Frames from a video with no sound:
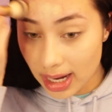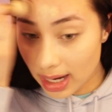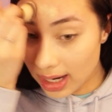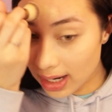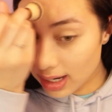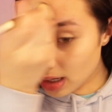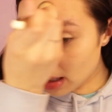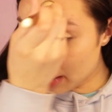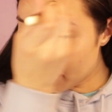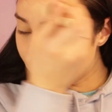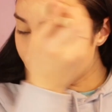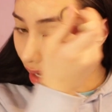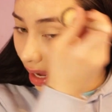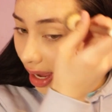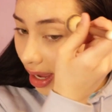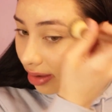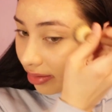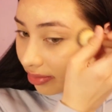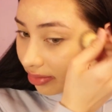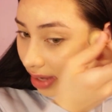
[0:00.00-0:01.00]

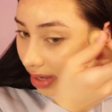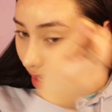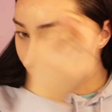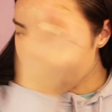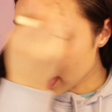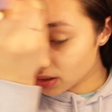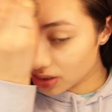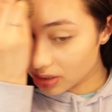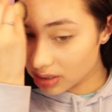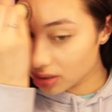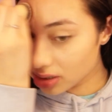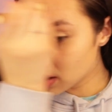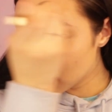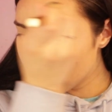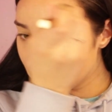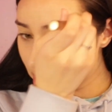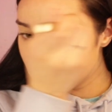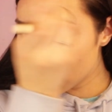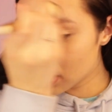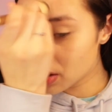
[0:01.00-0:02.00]
I've
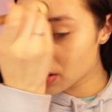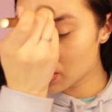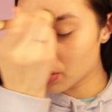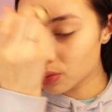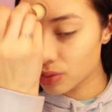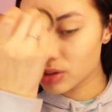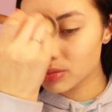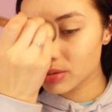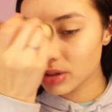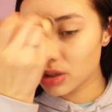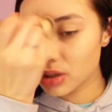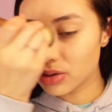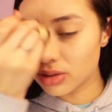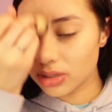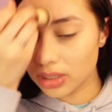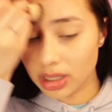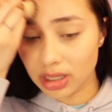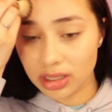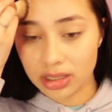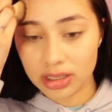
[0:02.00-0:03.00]
actually, so what's been
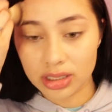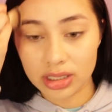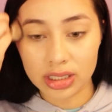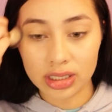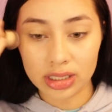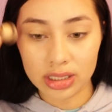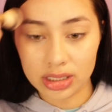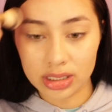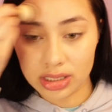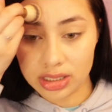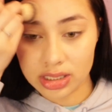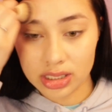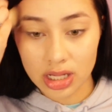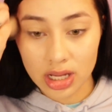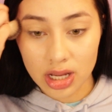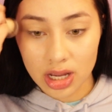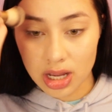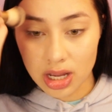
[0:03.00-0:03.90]
going on is